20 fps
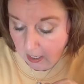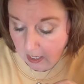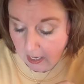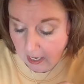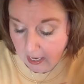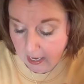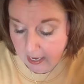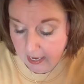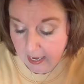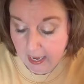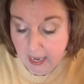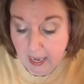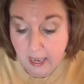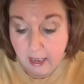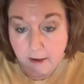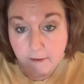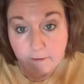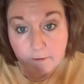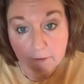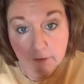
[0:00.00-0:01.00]
I
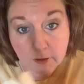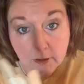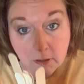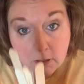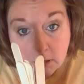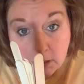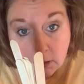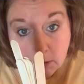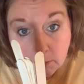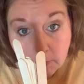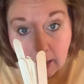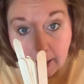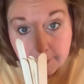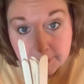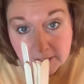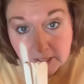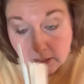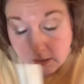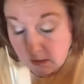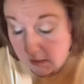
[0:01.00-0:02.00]
have
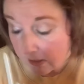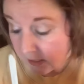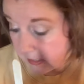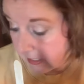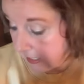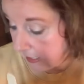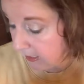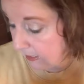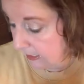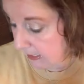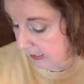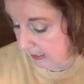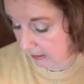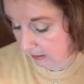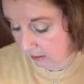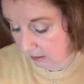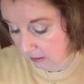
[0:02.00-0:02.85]
popsicle sticks,